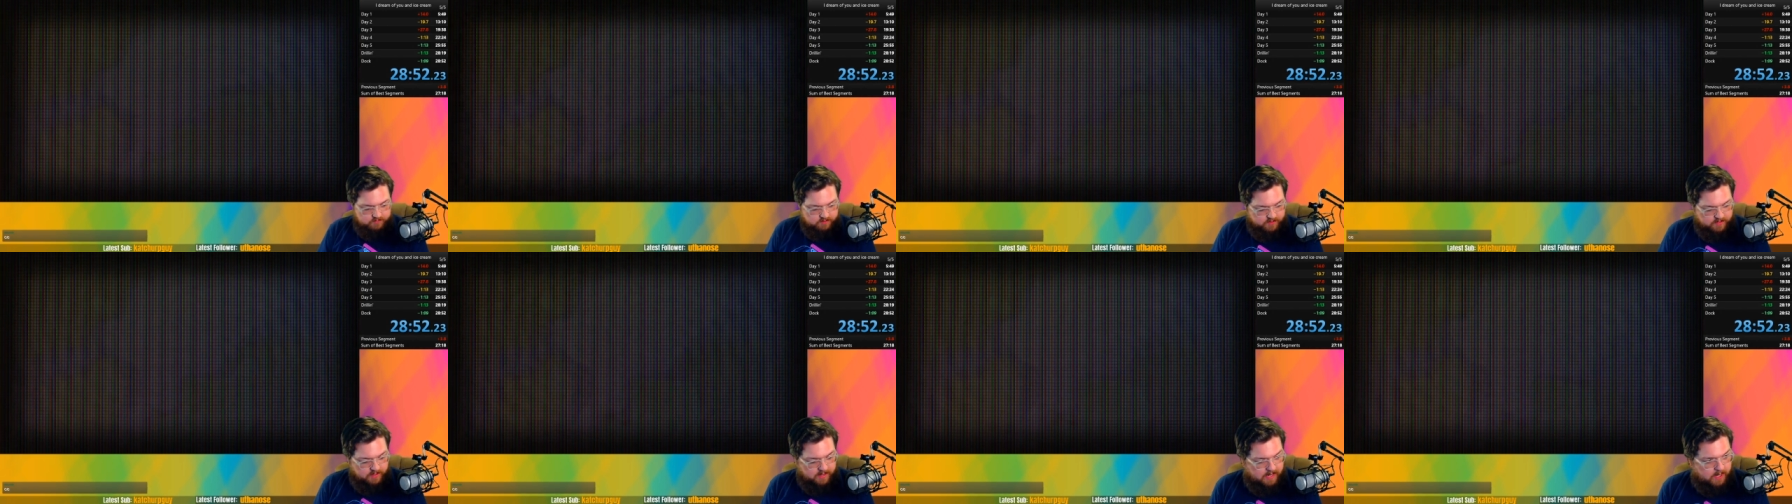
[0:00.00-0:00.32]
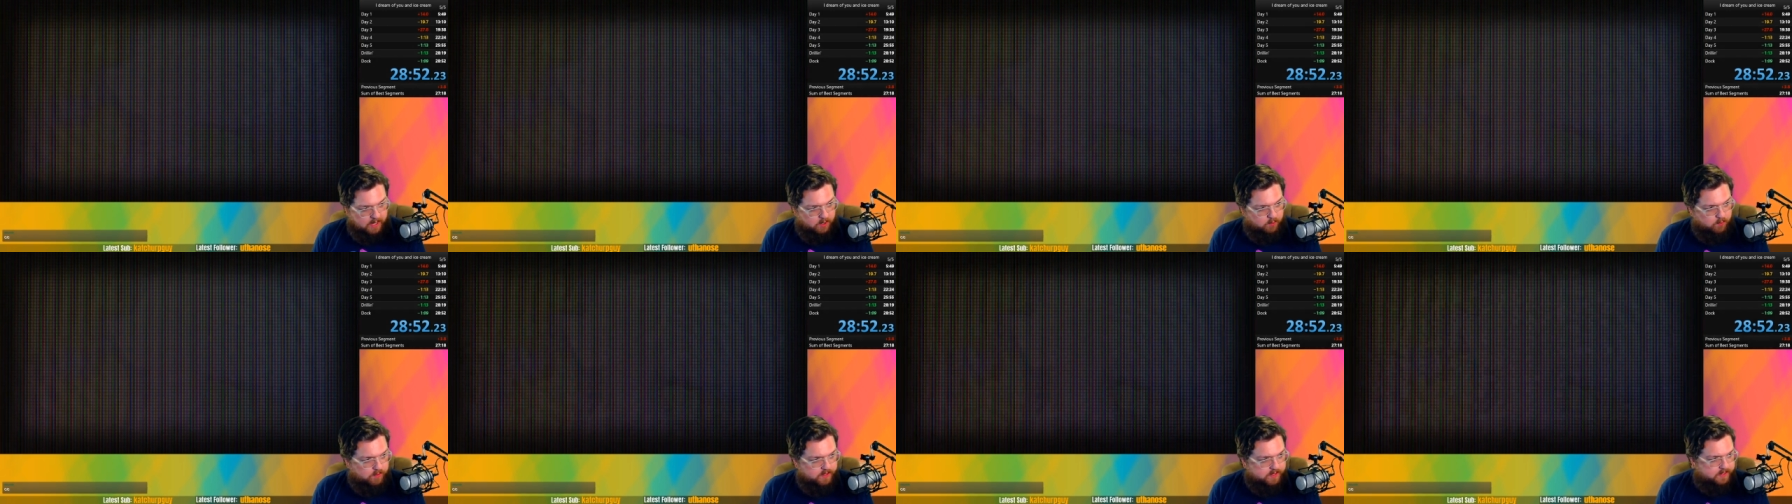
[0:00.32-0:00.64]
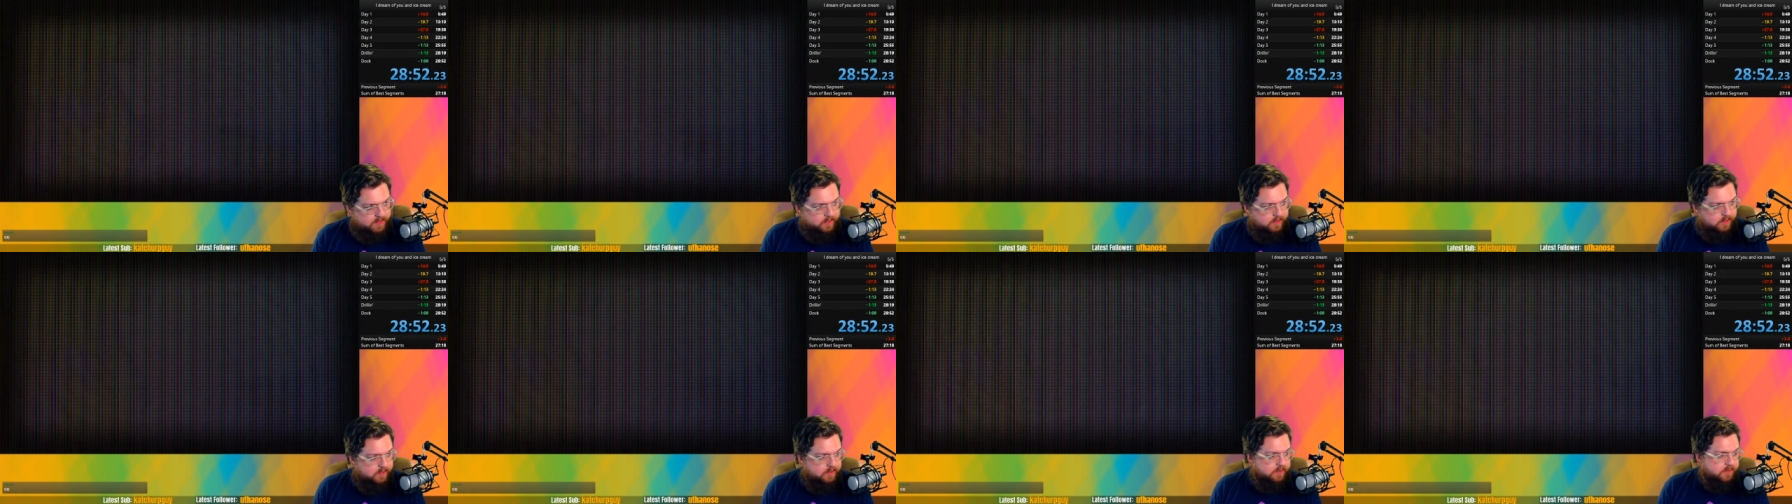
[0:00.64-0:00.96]
I
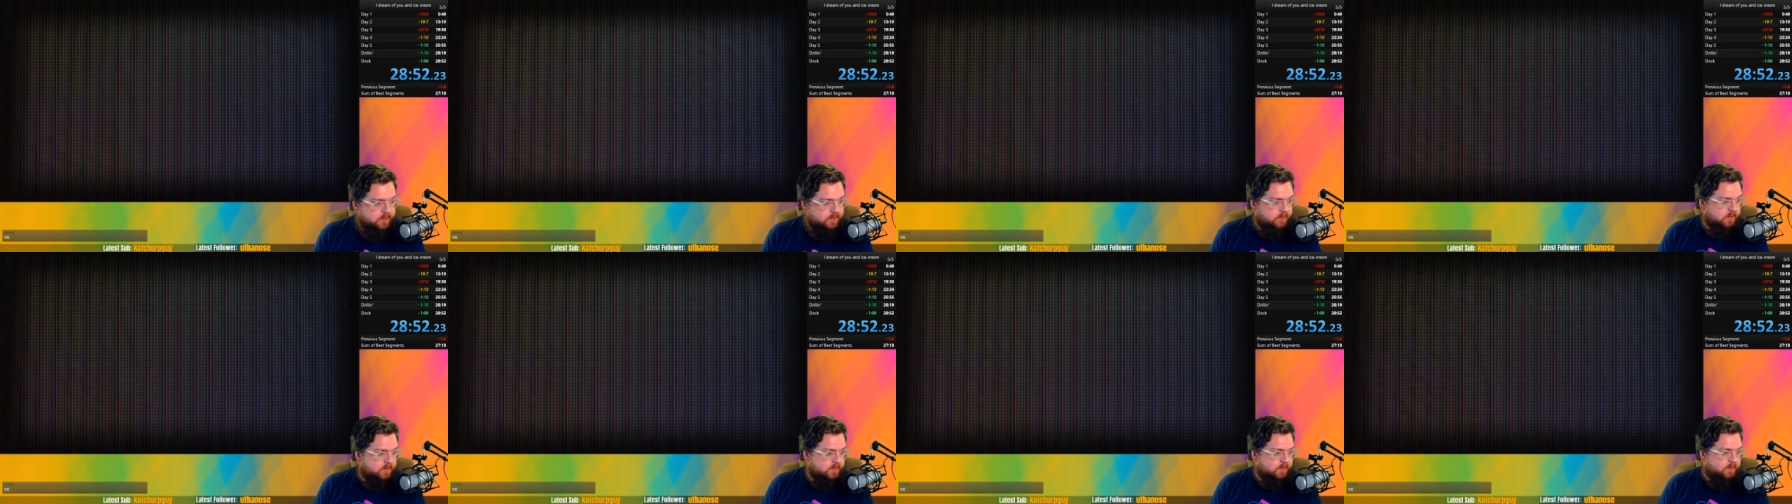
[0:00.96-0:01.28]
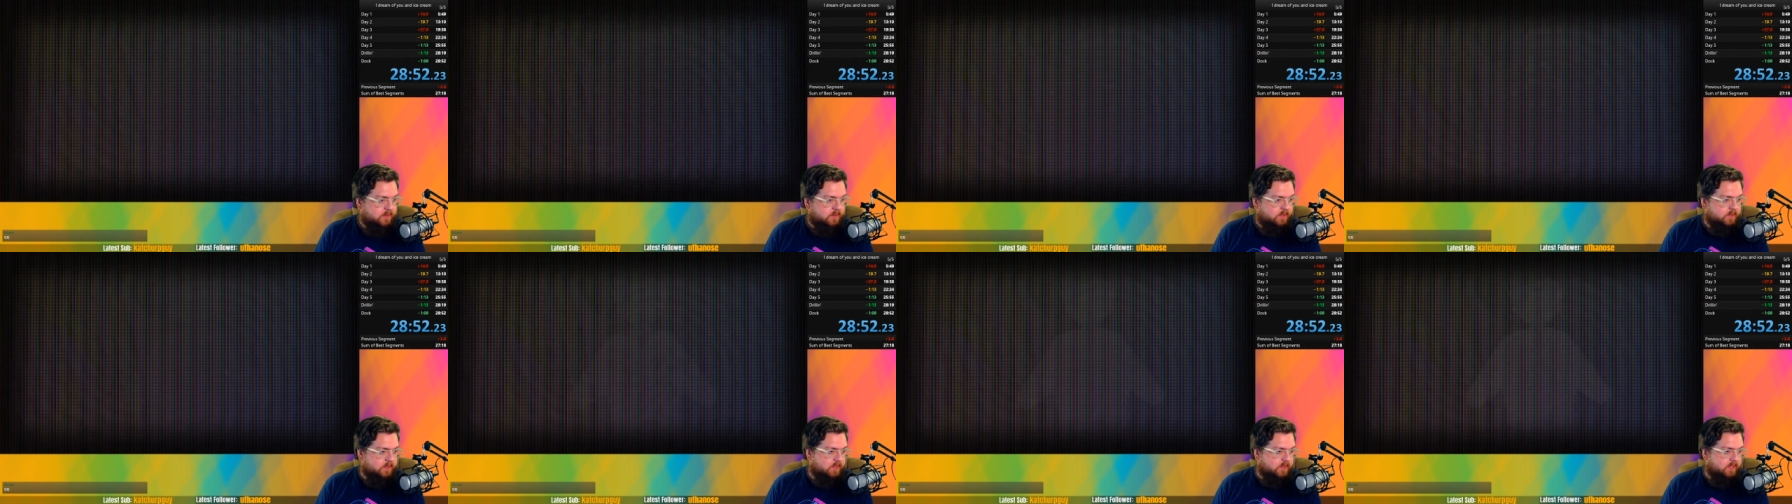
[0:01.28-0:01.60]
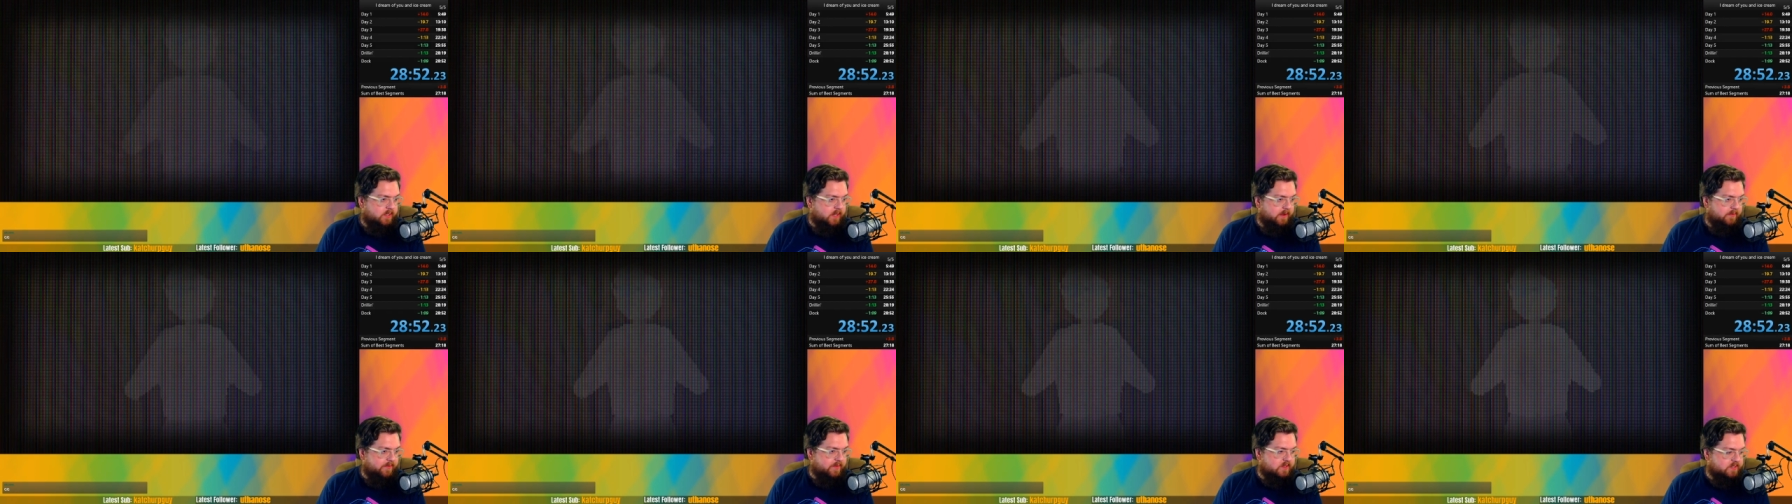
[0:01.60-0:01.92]
would
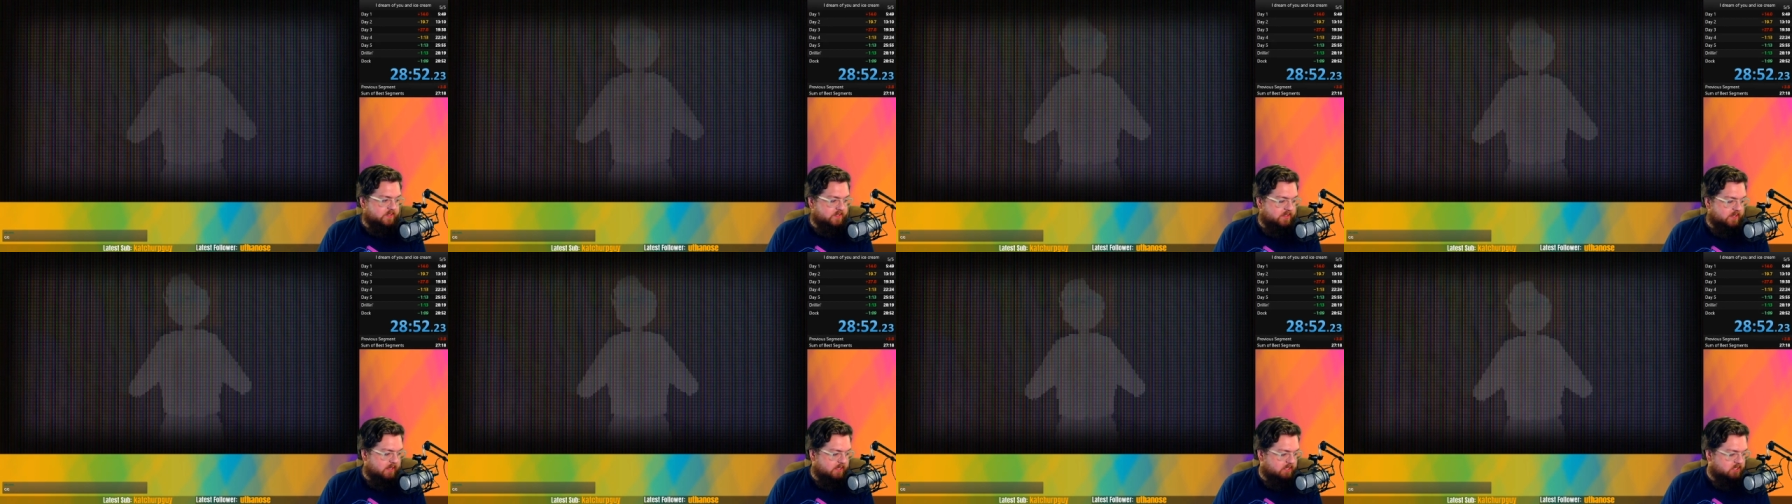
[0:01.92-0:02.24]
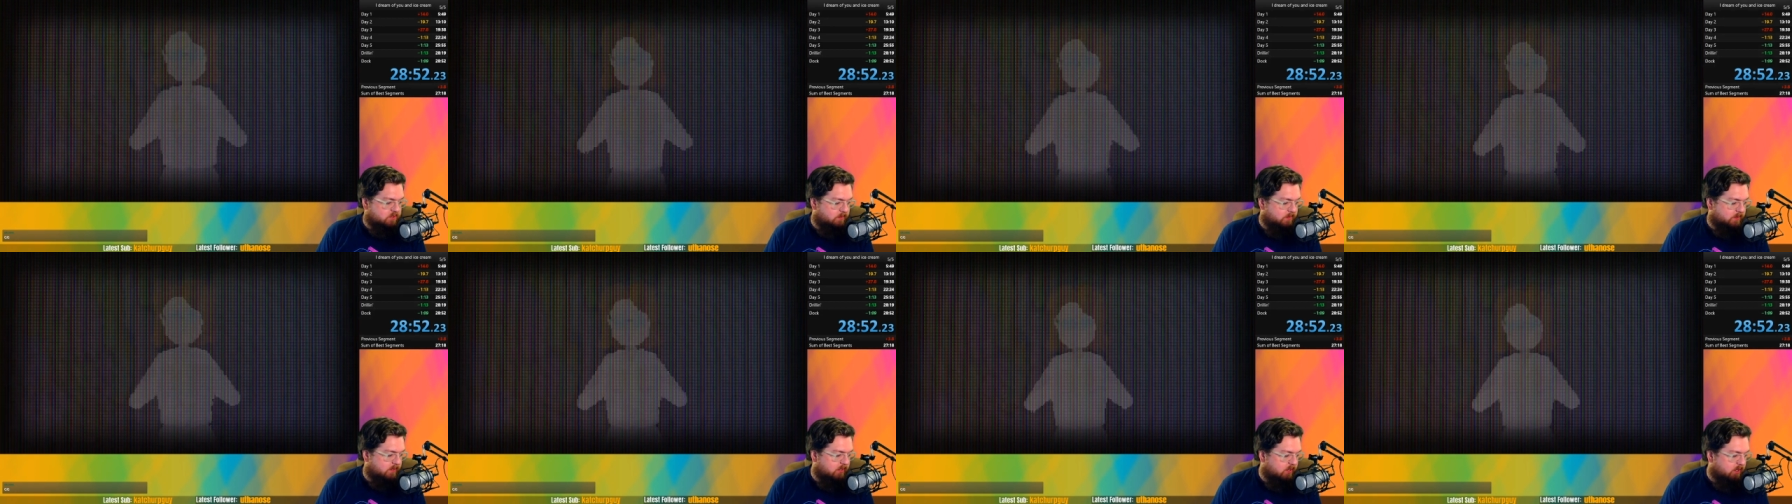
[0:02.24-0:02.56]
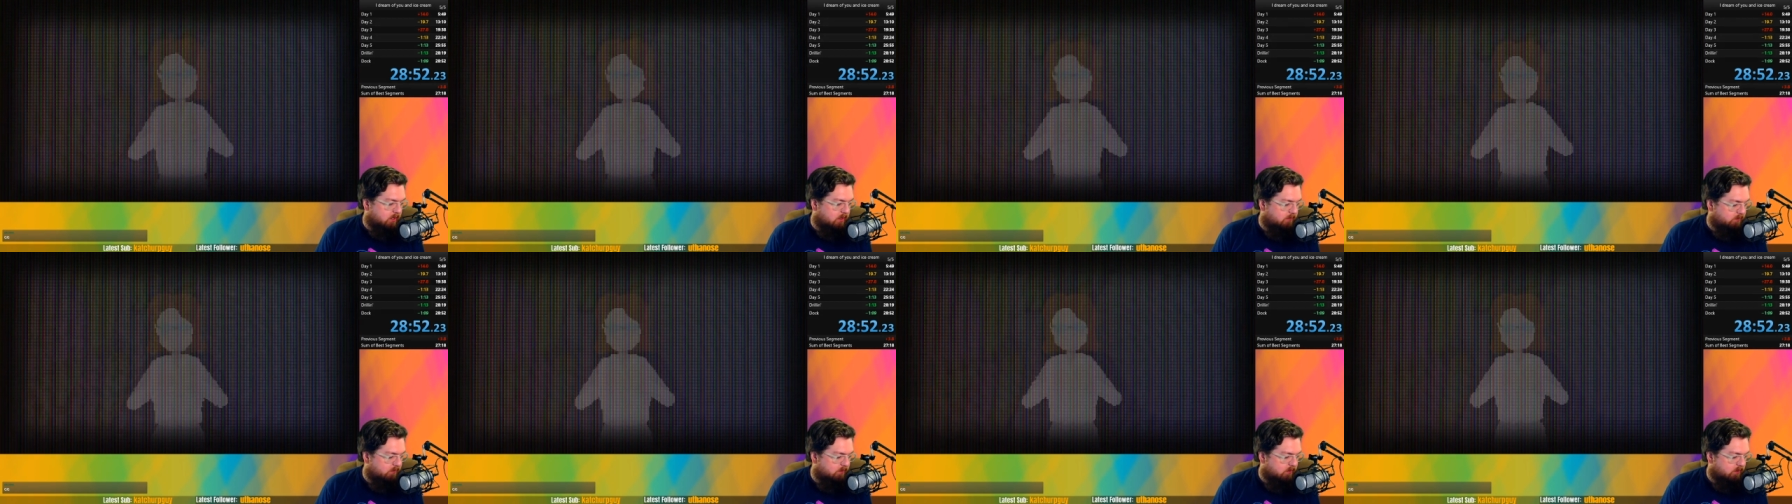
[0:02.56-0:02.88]
give this an estimate
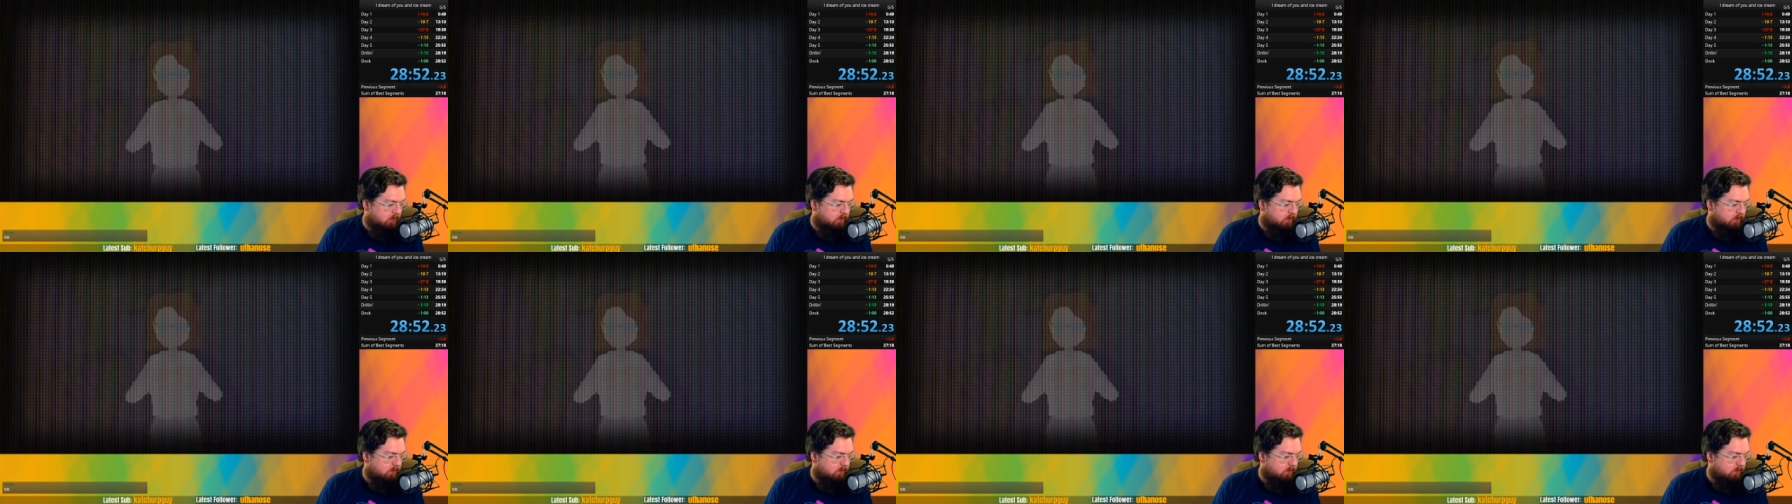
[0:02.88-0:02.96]
of,